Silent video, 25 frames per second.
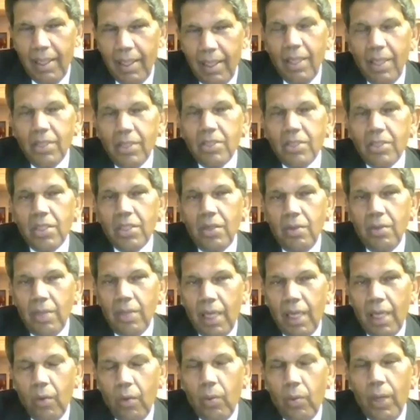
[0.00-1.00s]
So
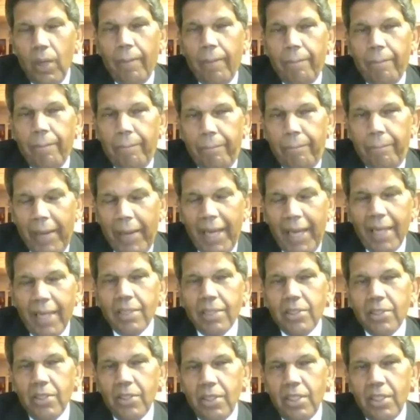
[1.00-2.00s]
now we're back
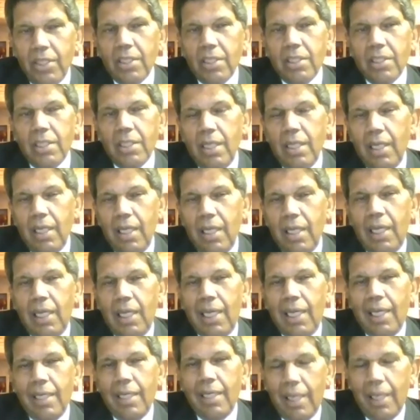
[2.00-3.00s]
to this
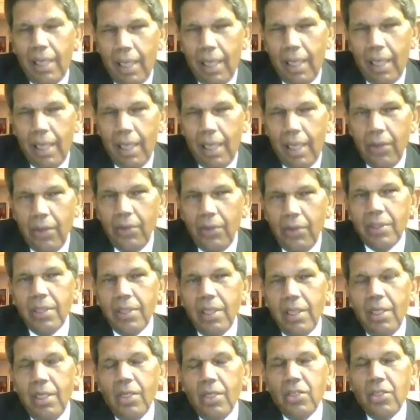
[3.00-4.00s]
inherent
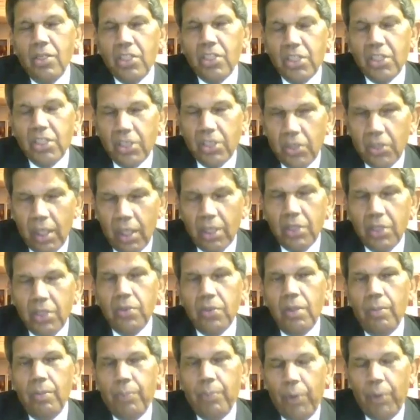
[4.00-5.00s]
structural
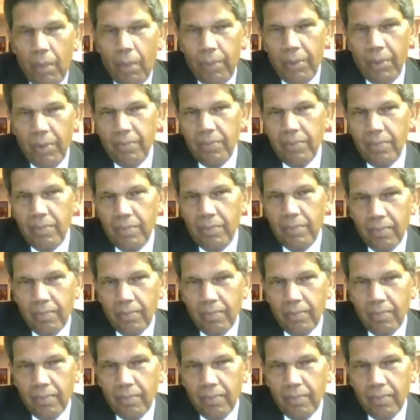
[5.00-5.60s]
problem.